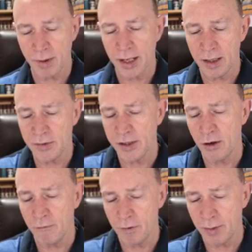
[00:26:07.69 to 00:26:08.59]
by
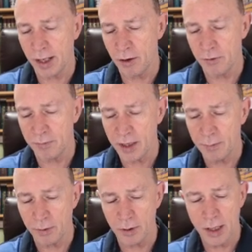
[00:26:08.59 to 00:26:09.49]
himself or by other
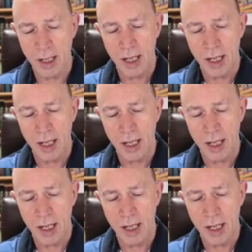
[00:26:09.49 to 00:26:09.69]
people.